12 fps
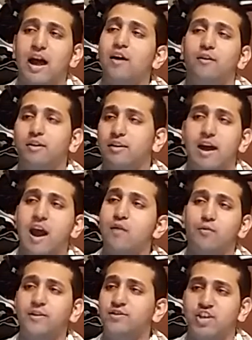like,
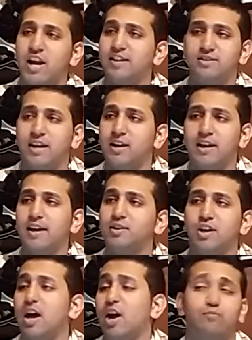every chance they
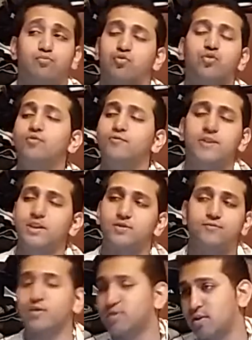get to approve
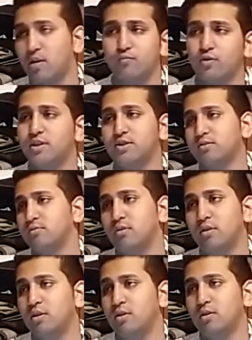this for some reason.
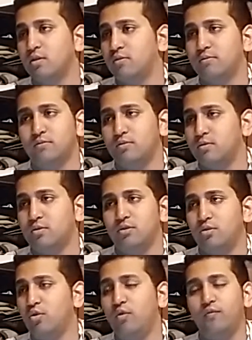
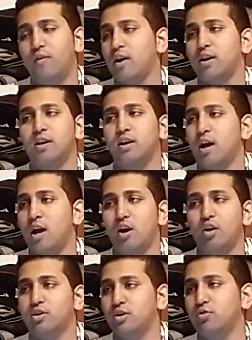Who fucking
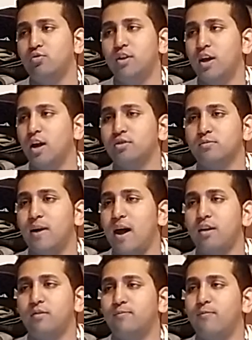cares? And who cares
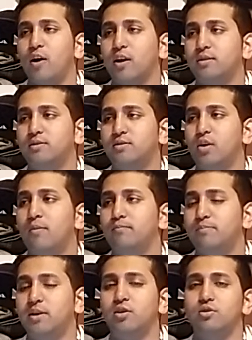about Adam fucking
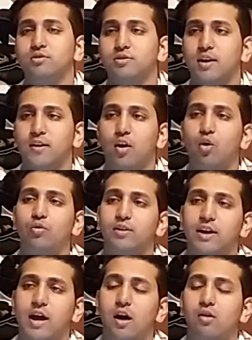dumb Pearce? Like,
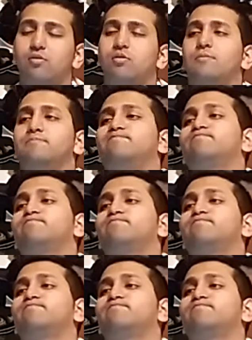holy hell.